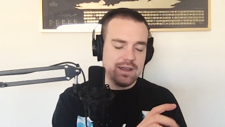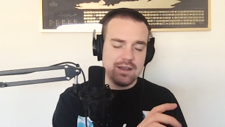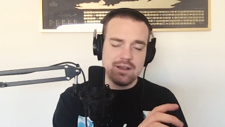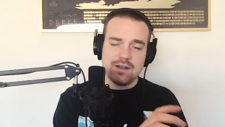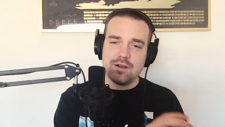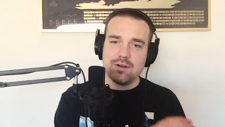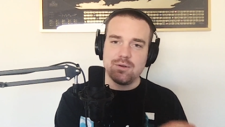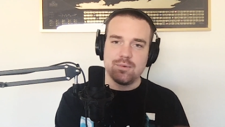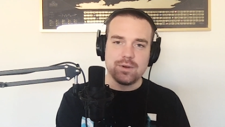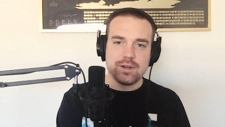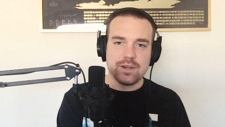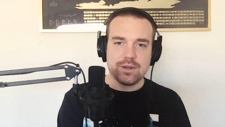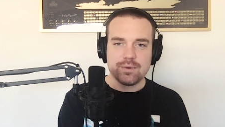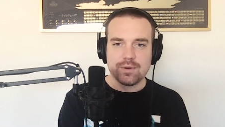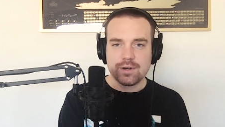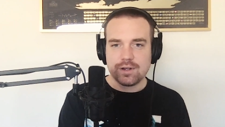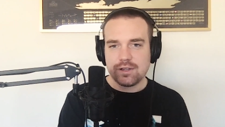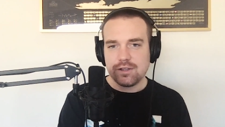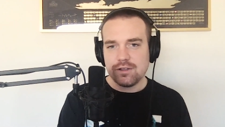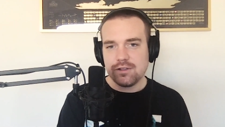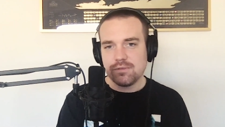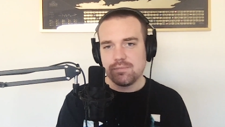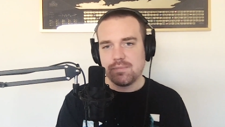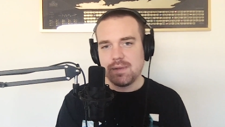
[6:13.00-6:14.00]
"Oh, well, you were a
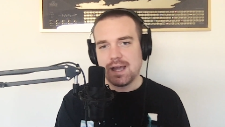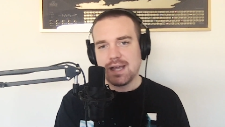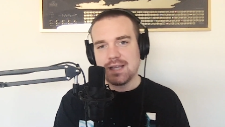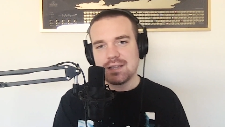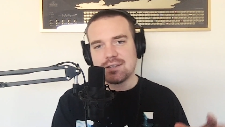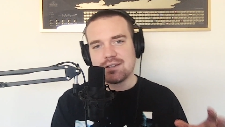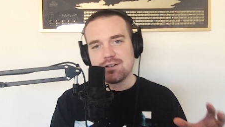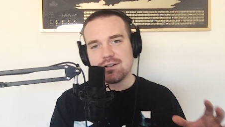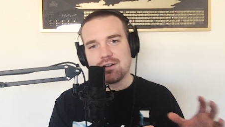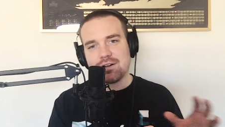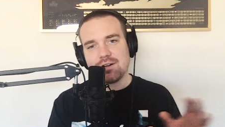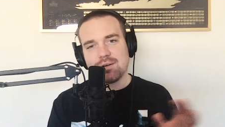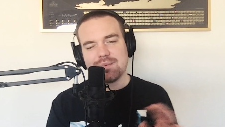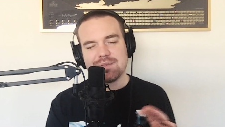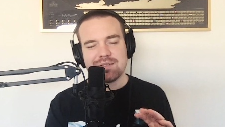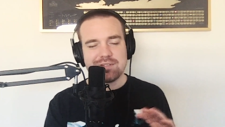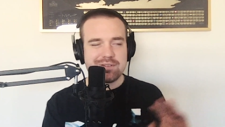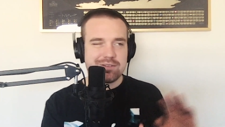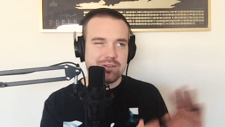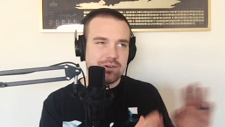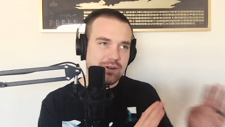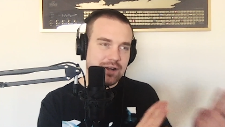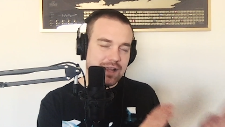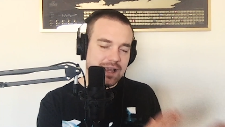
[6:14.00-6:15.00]
youth pastor. It was
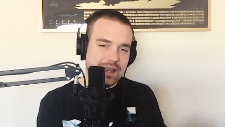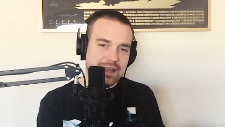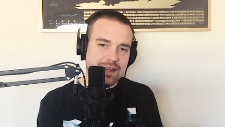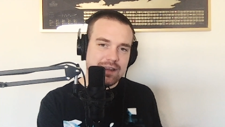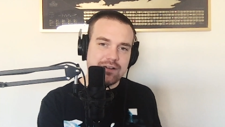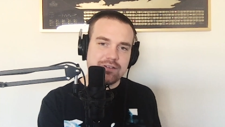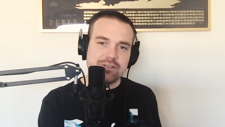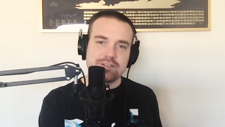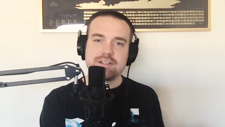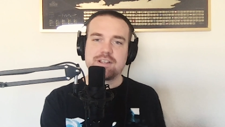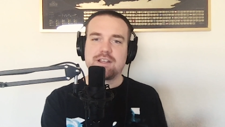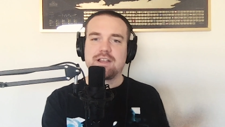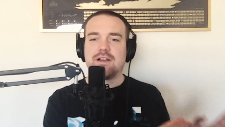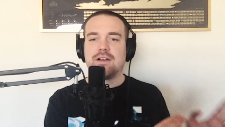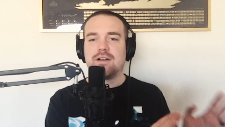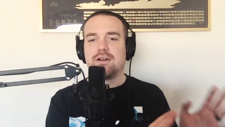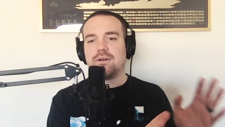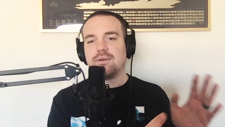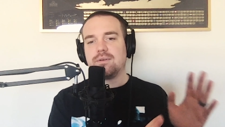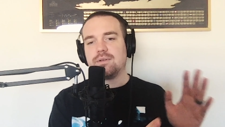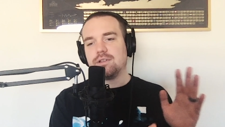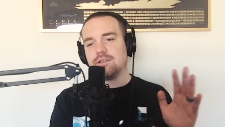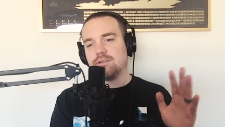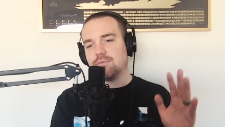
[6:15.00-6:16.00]
38 years
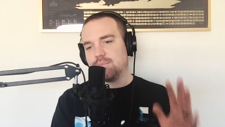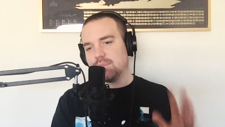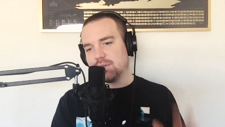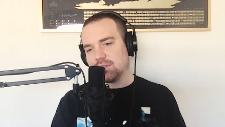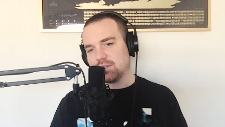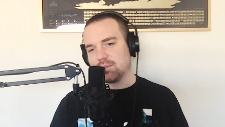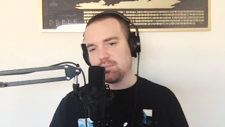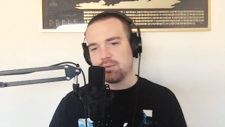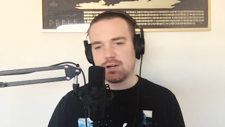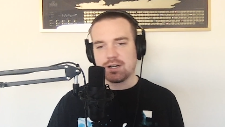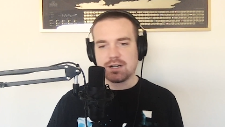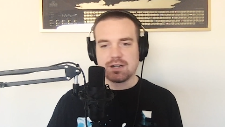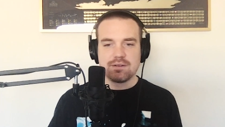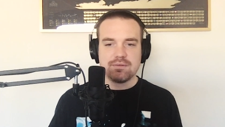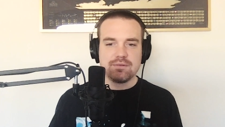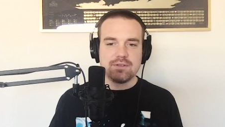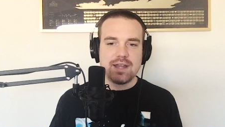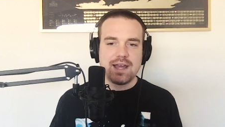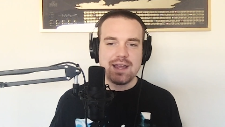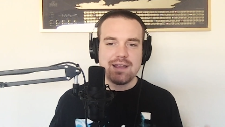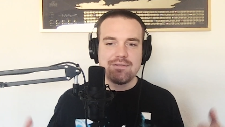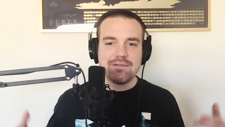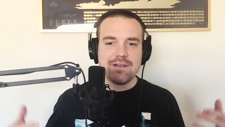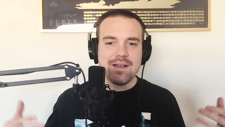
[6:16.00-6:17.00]
ago. You built a productive
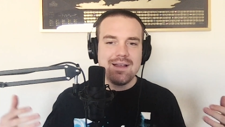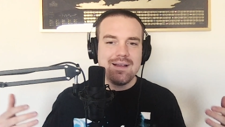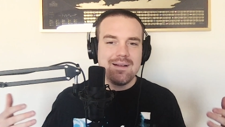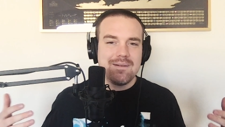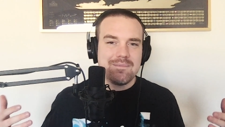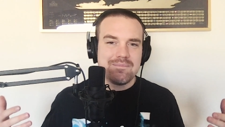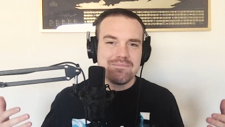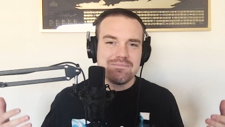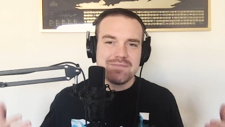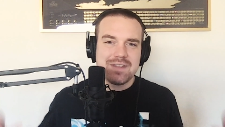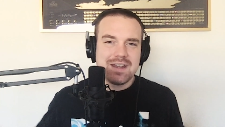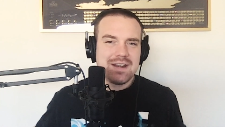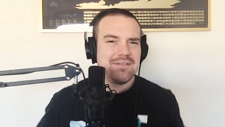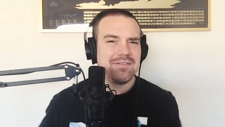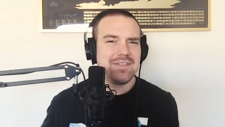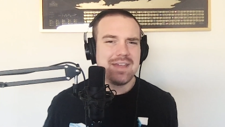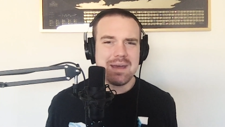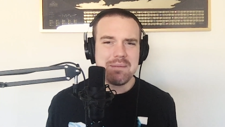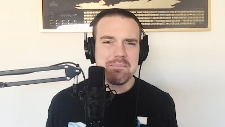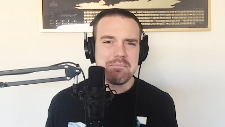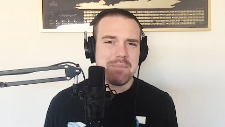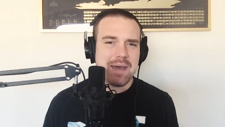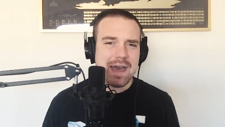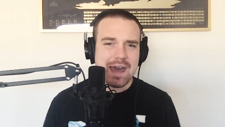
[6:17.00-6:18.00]
life." None of
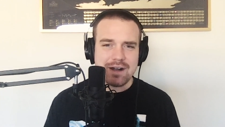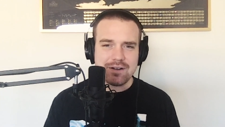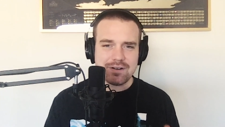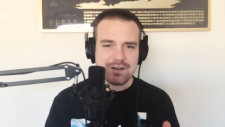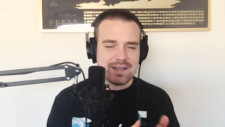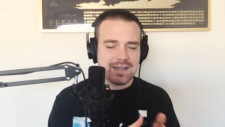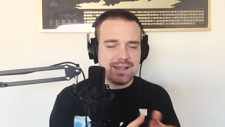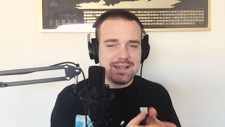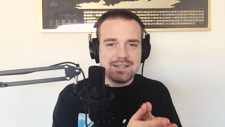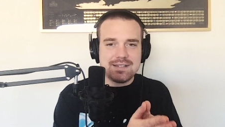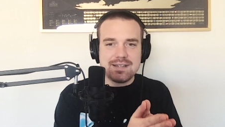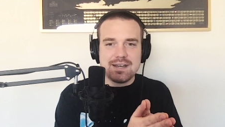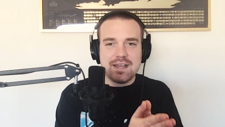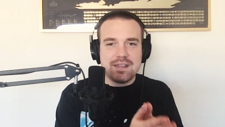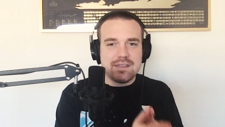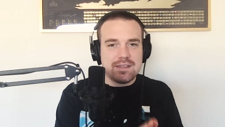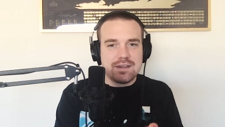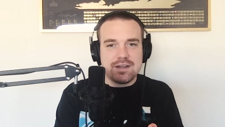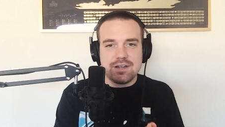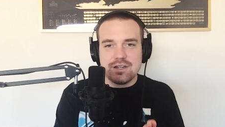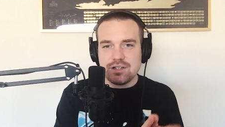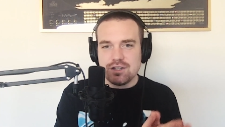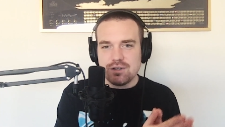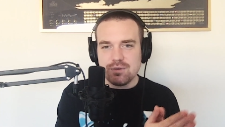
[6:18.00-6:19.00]
that mattered. That has
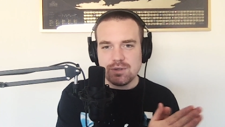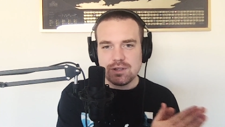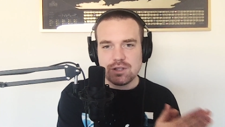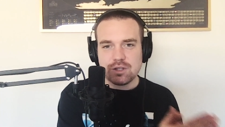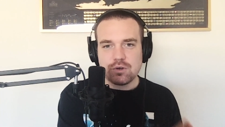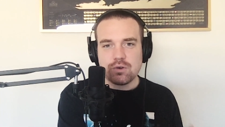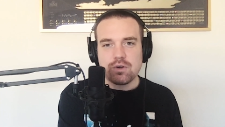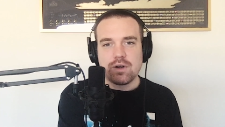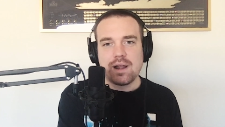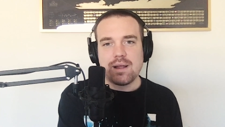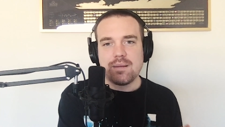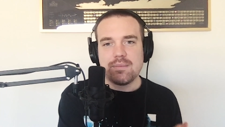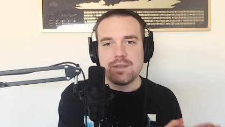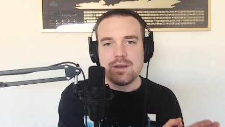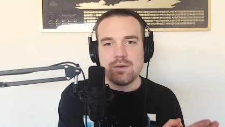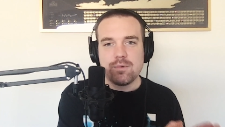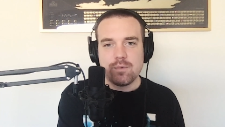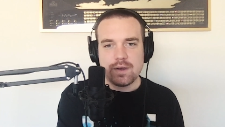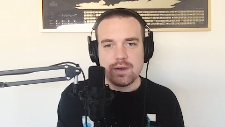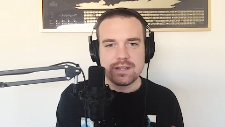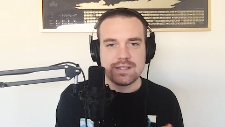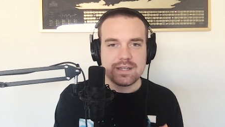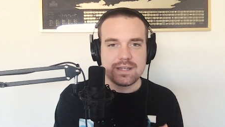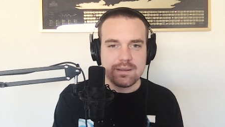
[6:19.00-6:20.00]
nothing to do with the crime that
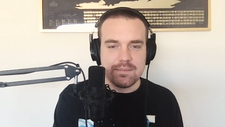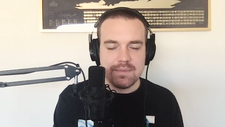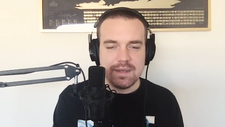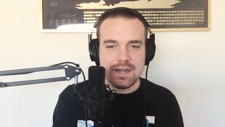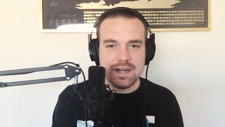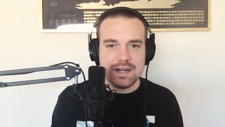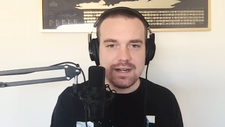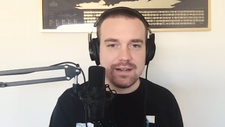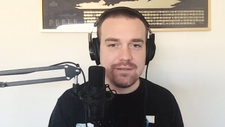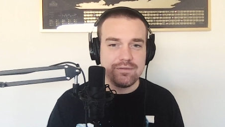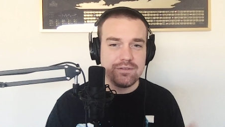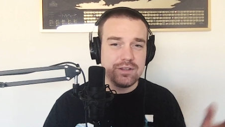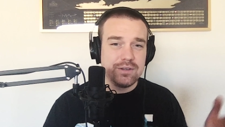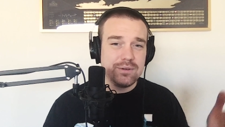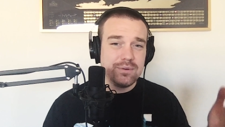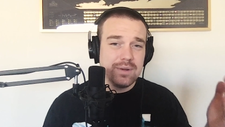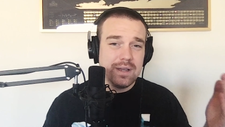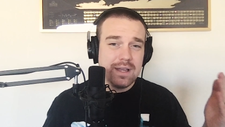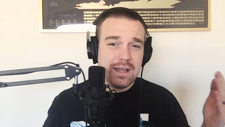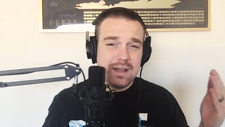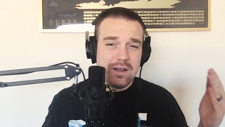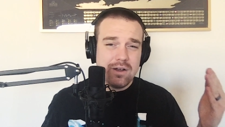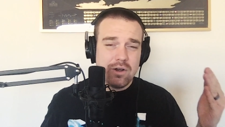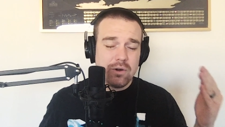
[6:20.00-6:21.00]
was committed. If you
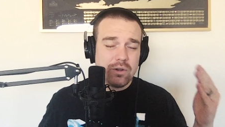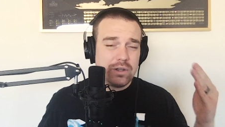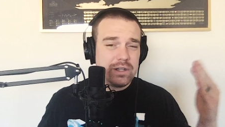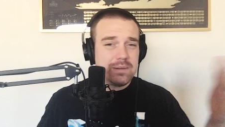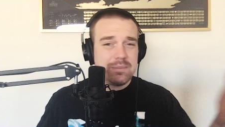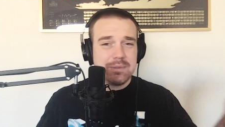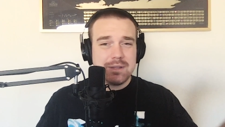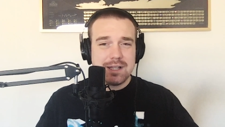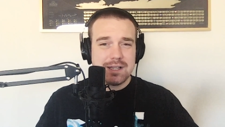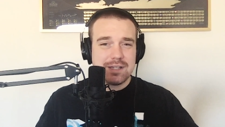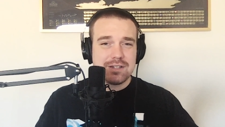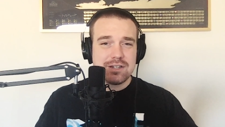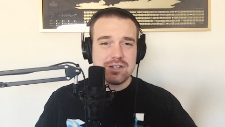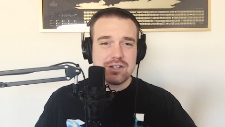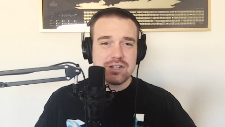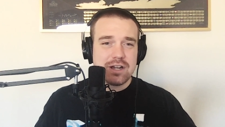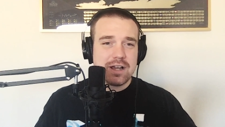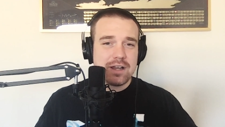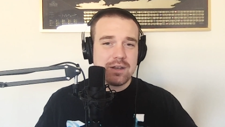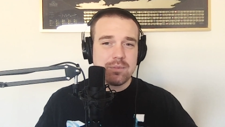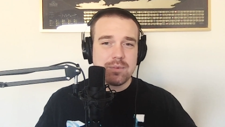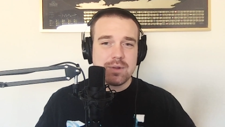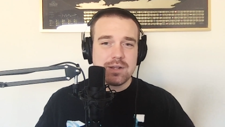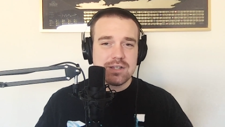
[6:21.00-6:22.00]
only molest a
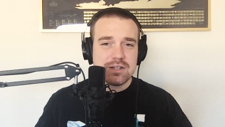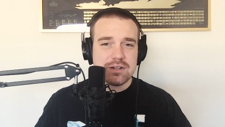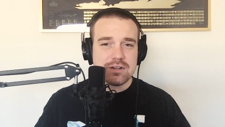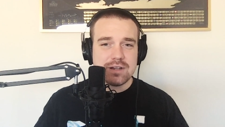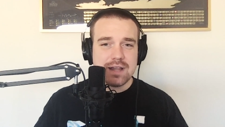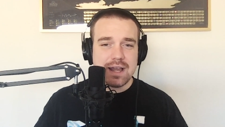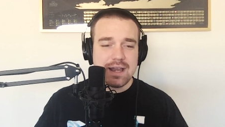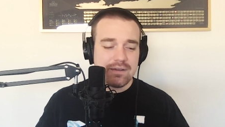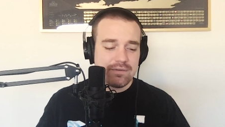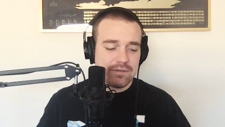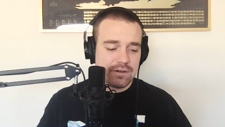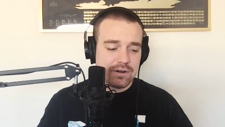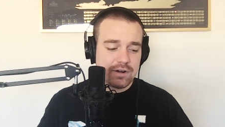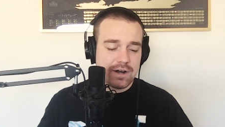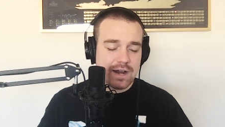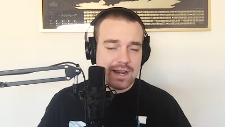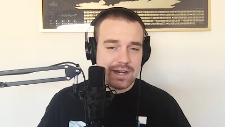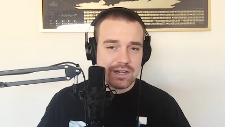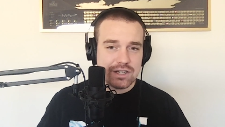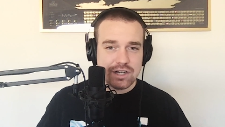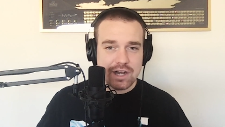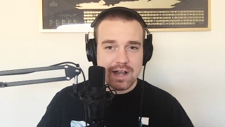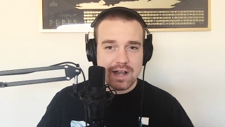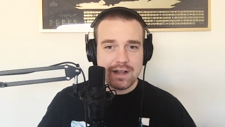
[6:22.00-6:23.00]
child once in your life, you're
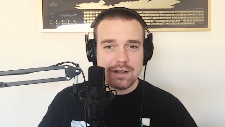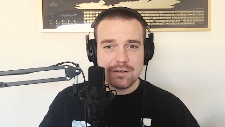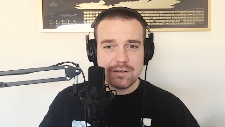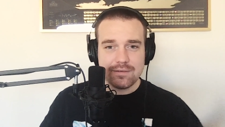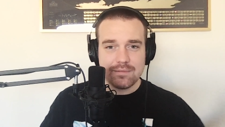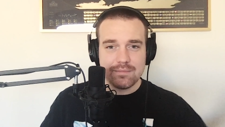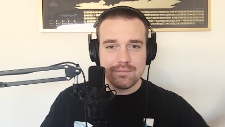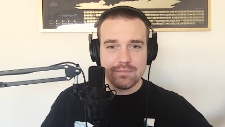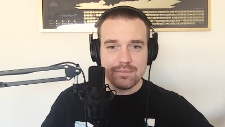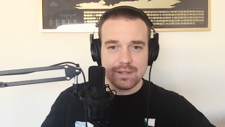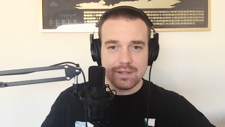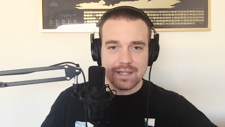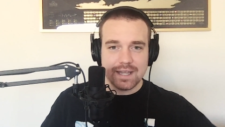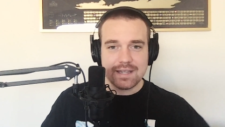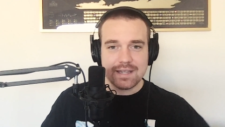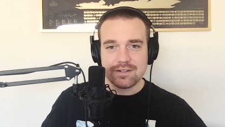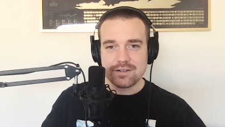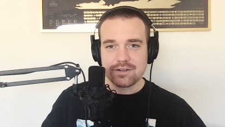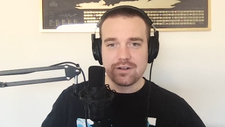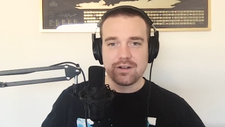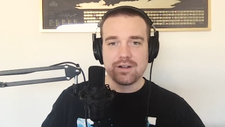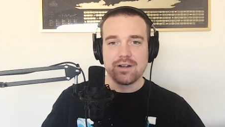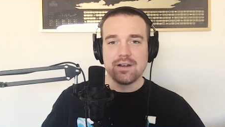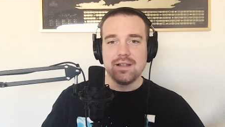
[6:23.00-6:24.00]
a child
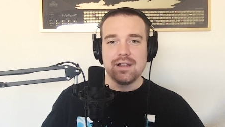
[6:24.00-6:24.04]
molester.